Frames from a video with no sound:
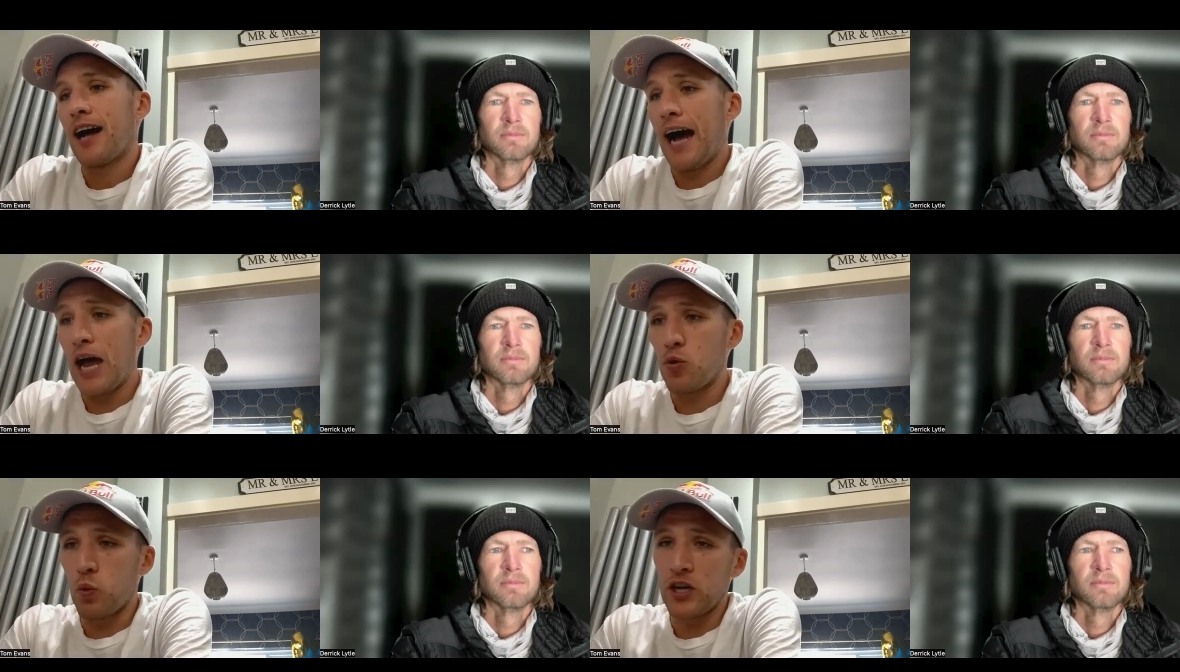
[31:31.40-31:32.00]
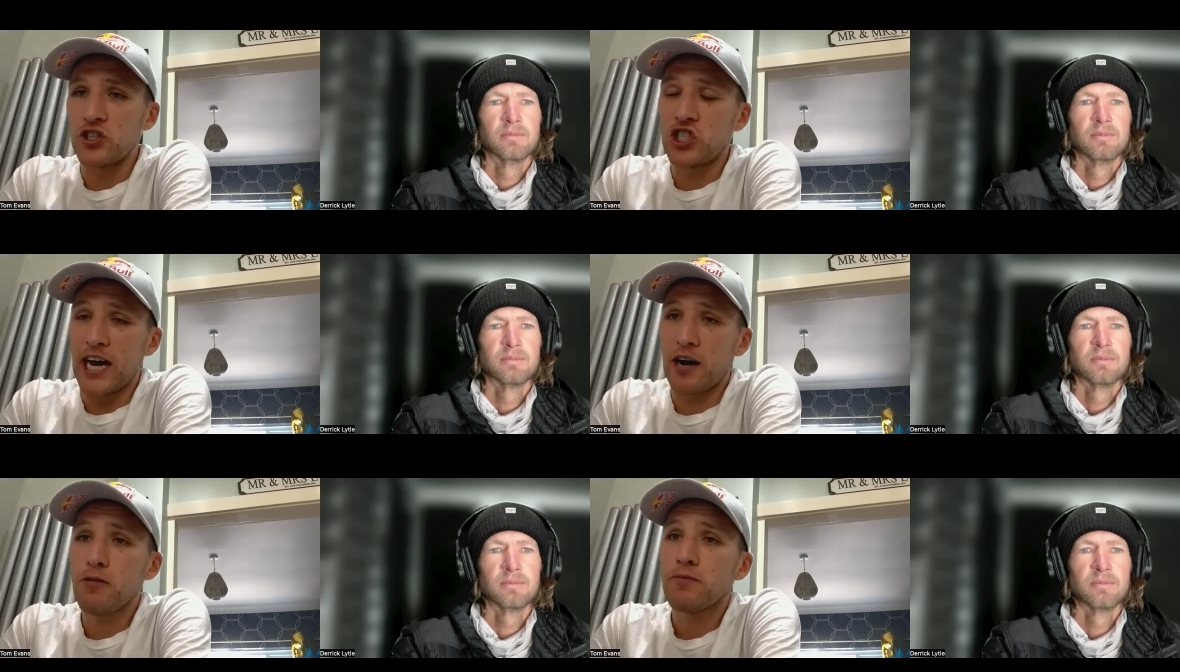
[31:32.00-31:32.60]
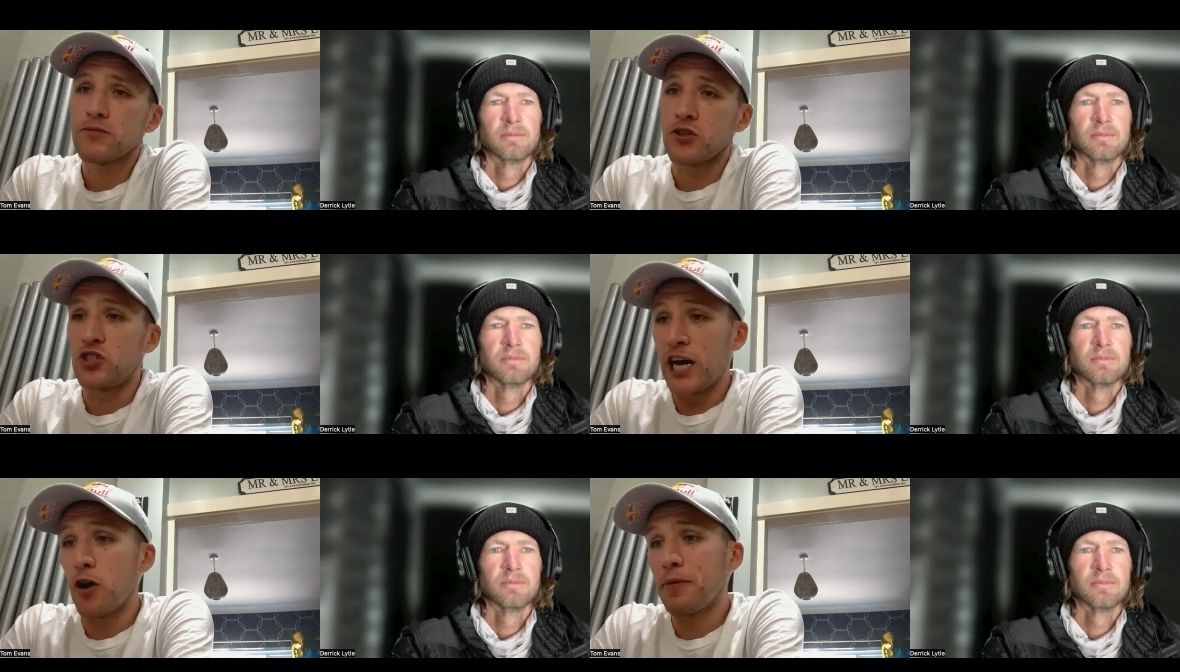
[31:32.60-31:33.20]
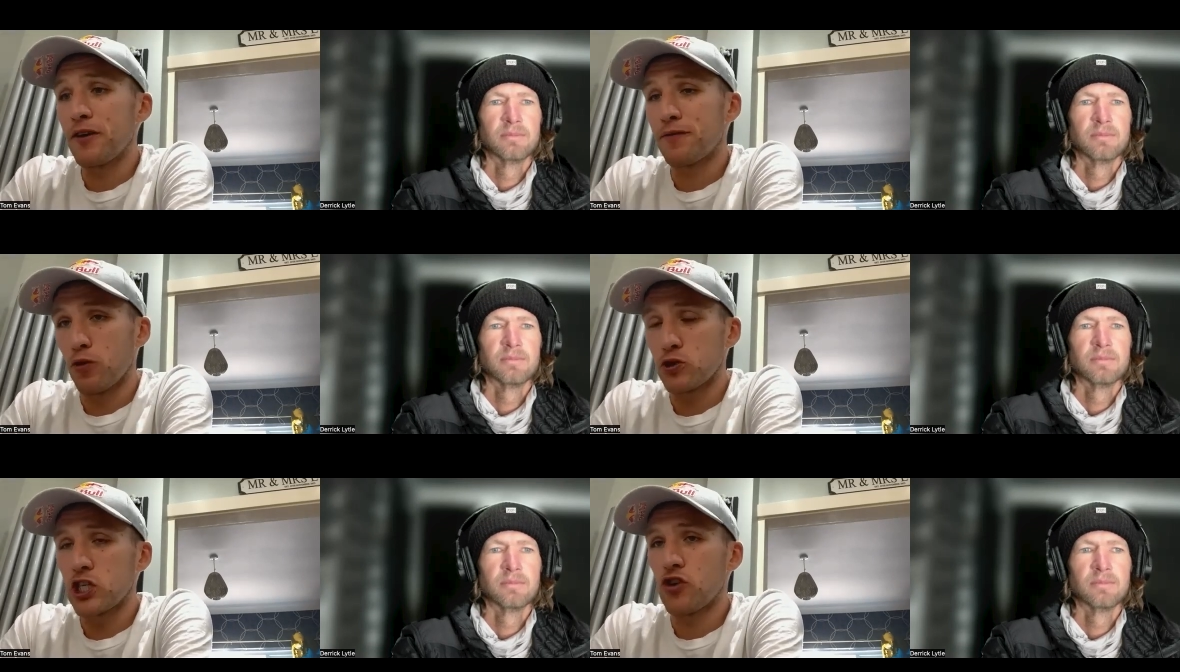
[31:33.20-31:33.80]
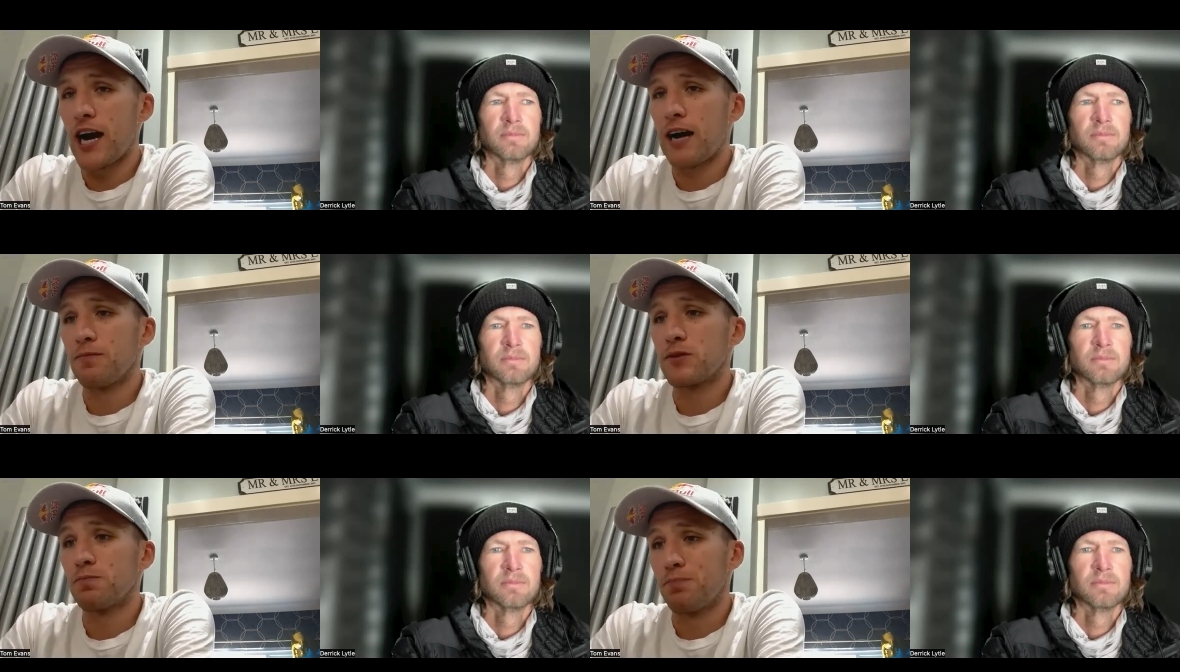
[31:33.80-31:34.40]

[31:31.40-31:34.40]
Speaker 1: and one gel. So gel being 40 grams,